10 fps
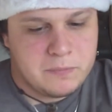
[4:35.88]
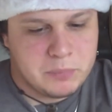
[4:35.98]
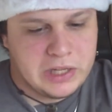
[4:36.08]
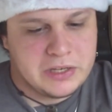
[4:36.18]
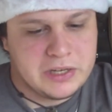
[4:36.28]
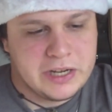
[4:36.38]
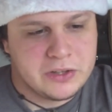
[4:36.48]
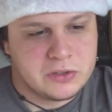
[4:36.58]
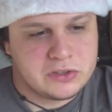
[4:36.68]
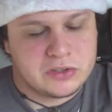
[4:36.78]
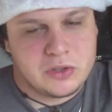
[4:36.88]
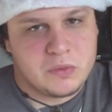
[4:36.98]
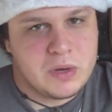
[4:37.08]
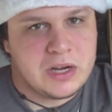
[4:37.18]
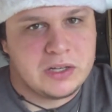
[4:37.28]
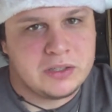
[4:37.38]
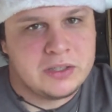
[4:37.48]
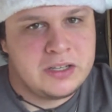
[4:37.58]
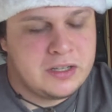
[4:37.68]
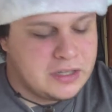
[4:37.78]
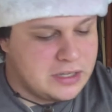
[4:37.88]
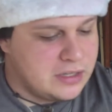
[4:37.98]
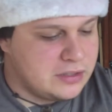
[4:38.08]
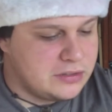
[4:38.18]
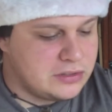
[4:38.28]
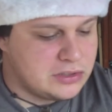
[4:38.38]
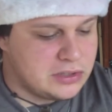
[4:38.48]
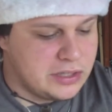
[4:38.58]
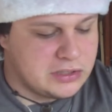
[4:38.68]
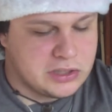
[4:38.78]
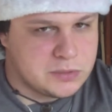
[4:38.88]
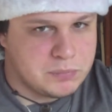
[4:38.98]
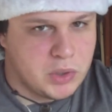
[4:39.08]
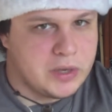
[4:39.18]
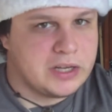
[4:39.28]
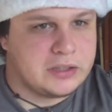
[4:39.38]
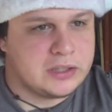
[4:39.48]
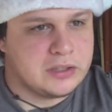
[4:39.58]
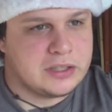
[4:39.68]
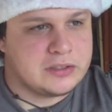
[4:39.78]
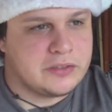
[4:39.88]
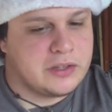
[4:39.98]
blend together so well, and it's just like such poetic lyrics,